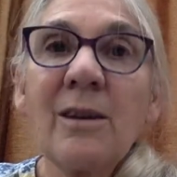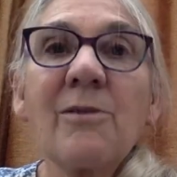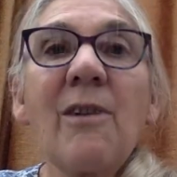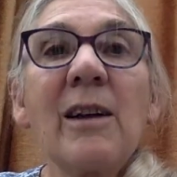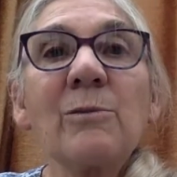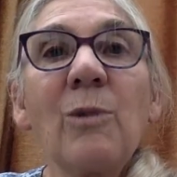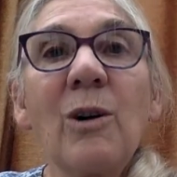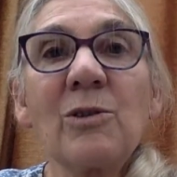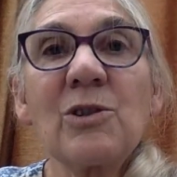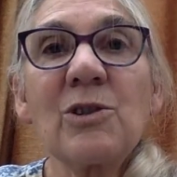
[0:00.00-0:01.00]
Gran
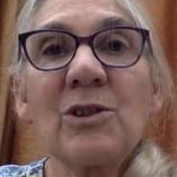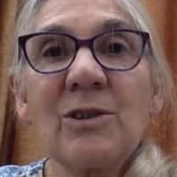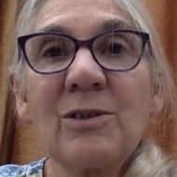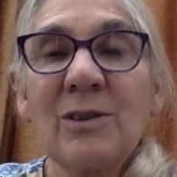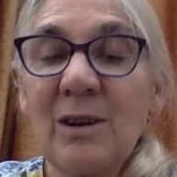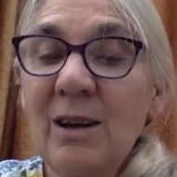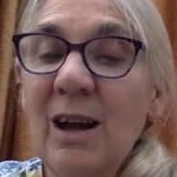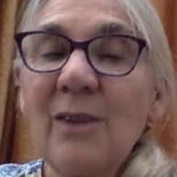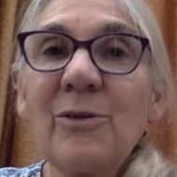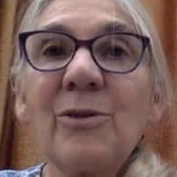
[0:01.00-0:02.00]
watched
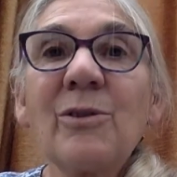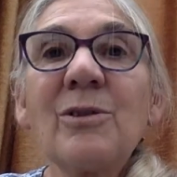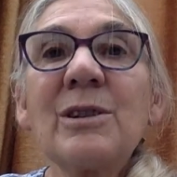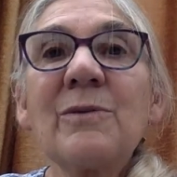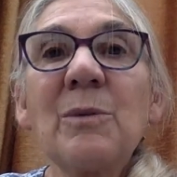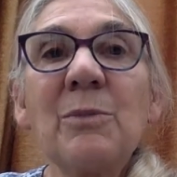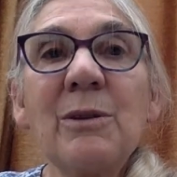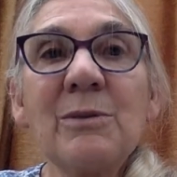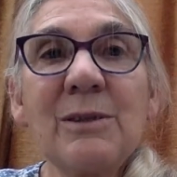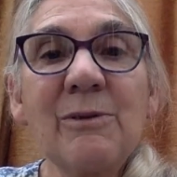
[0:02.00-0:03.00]
and thought of the
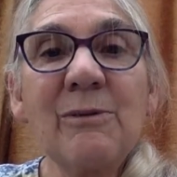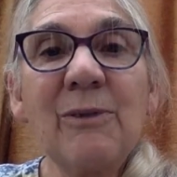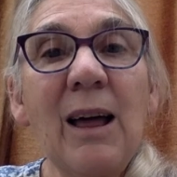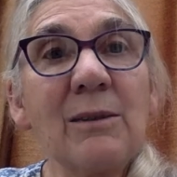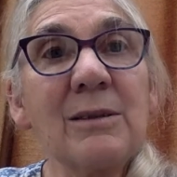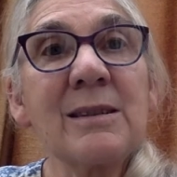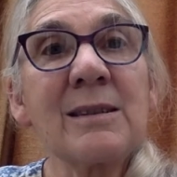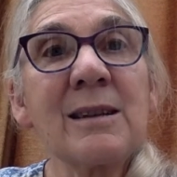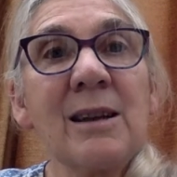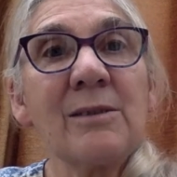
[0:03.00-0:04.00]
beautiful
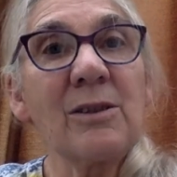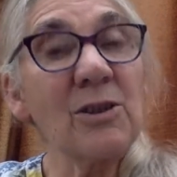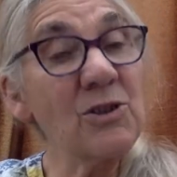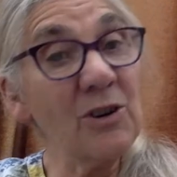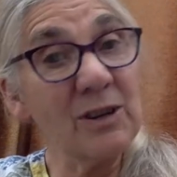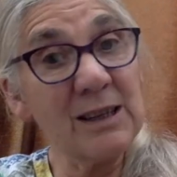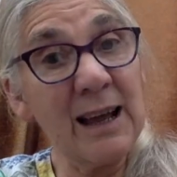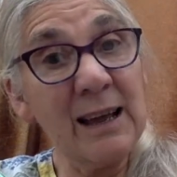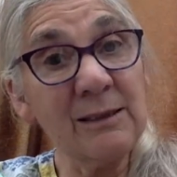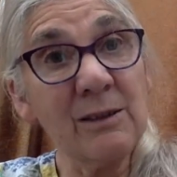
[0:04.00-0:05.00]
flowers that the jug had
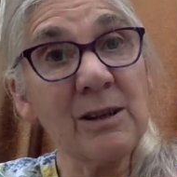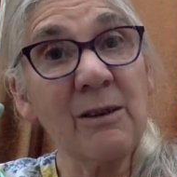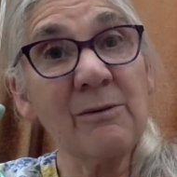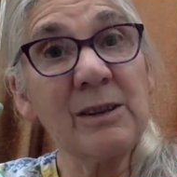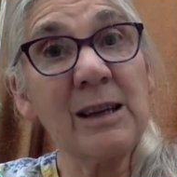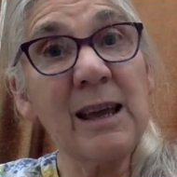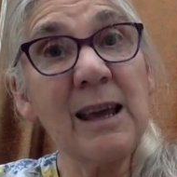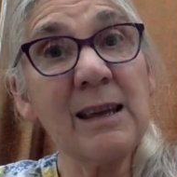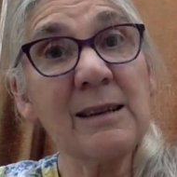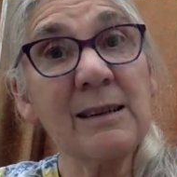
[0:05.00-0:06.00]
held over the
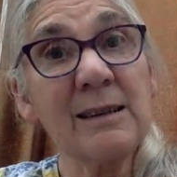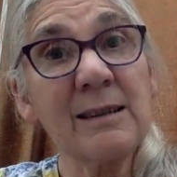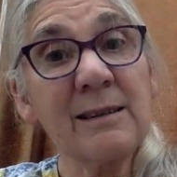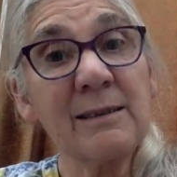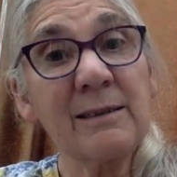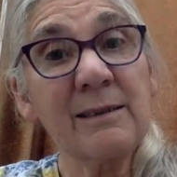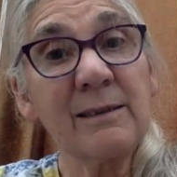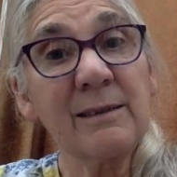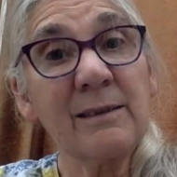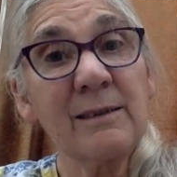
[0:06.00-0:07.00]
years.
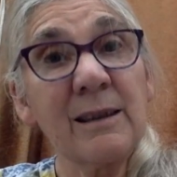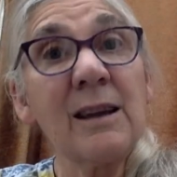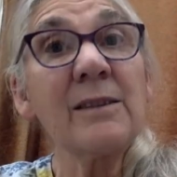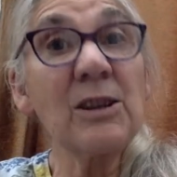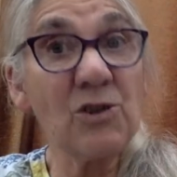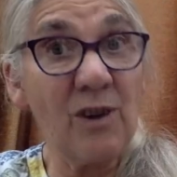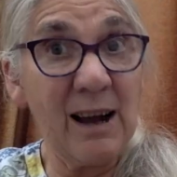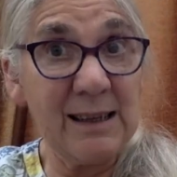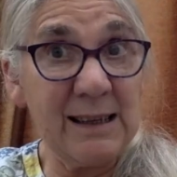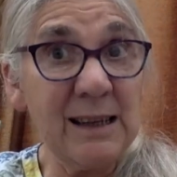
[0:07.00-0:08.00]
They
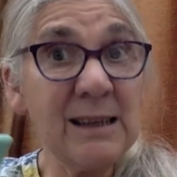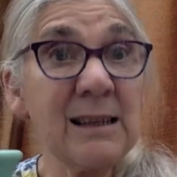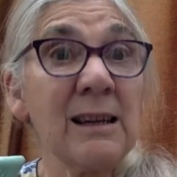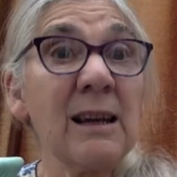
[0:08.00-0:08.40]
dried it